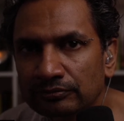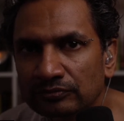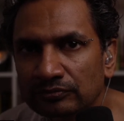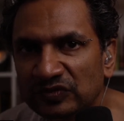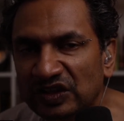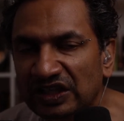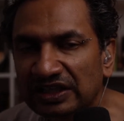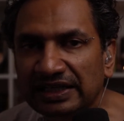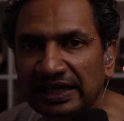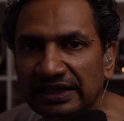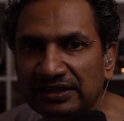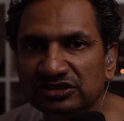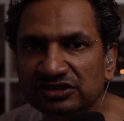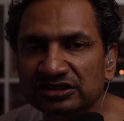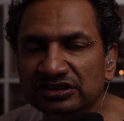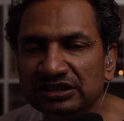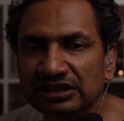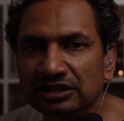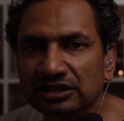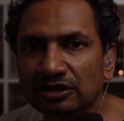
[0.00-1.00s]
The gangsters
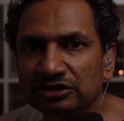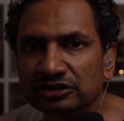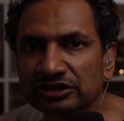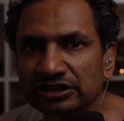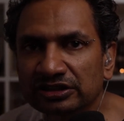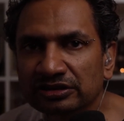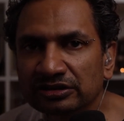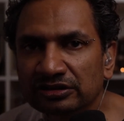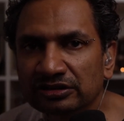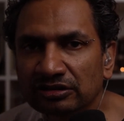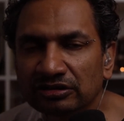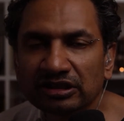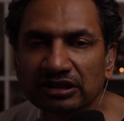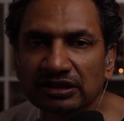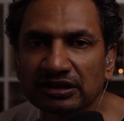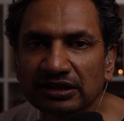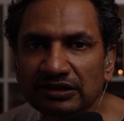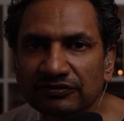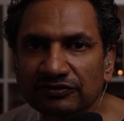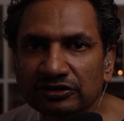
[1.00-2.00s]
in Glodick
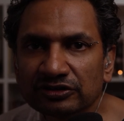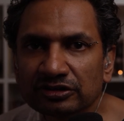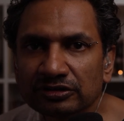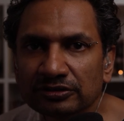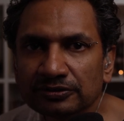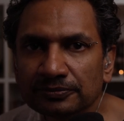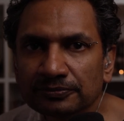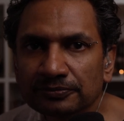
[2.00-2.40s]
delivered